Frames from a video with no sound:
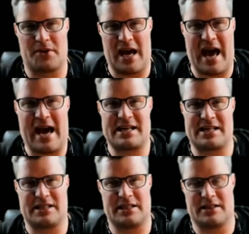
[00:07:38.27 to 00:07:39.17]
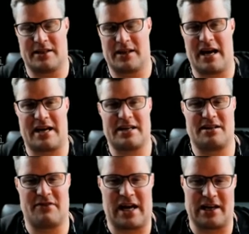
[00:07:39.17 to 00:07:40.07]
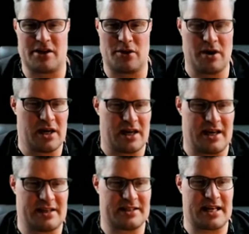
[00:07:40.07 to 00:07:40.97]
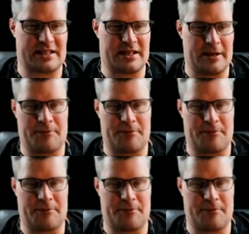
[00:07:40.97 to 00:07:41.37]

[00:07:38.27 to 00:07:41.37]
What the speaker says: added value is that